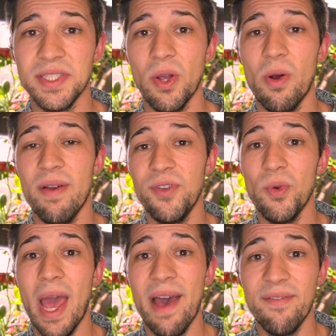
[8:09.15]
So if
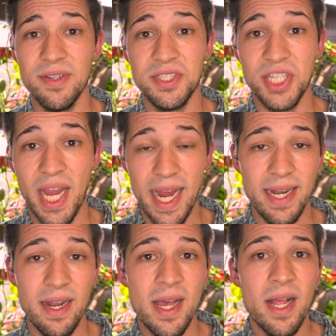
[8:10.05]
you have a
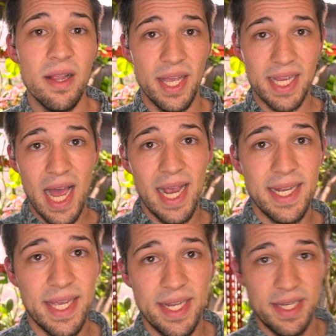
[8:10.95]
jade like I
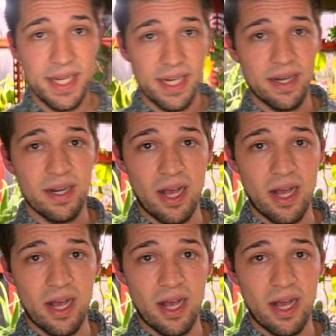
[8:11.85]
did here,